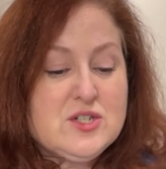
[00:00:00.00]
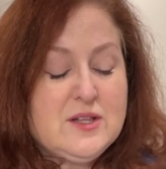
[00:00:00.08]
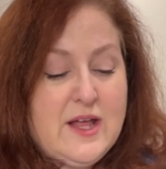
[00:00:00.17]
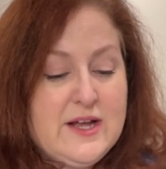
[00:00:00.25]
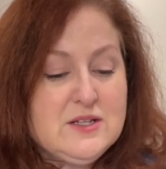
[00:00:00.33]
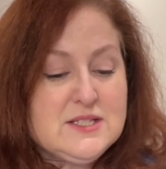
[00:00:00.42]

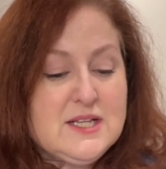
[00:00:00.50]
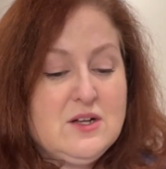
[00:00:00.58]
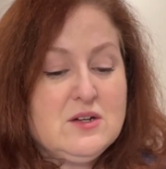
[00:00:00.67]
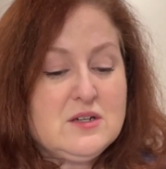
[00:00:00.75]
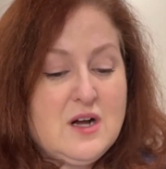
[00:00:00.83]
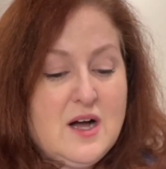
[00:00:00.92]

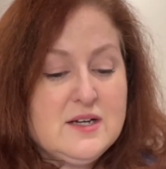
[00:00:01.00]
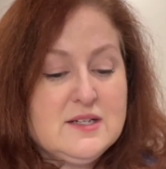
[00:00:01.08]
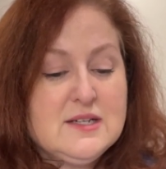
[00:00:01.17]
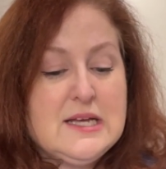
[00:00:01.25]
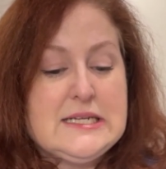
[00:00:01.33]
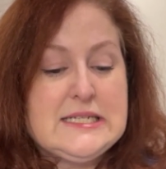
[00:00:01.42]
lyocell
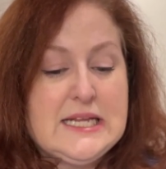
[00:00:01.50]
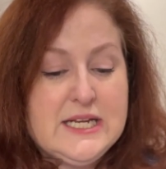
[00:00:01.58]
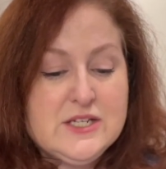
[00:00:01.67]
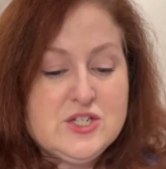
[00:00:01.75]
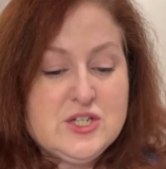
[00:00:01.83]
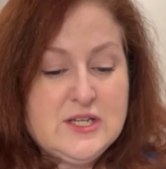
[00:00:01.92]
cotton,
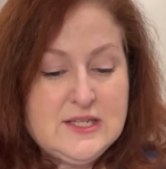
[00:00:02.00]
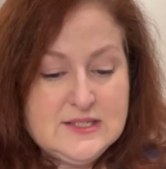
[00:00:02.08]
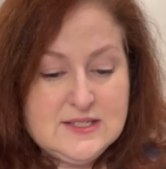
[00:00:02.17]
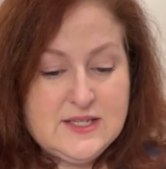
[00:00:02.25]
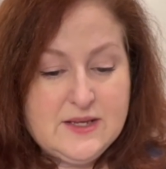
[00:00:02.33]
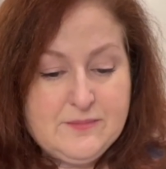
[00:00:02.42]
10-inch
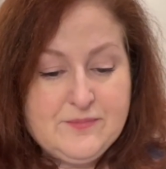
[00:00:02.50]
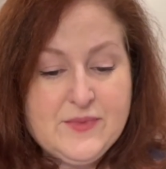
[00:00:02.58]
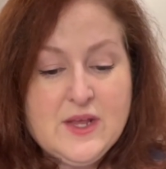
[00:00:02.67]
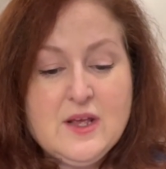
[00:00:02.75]
inseam.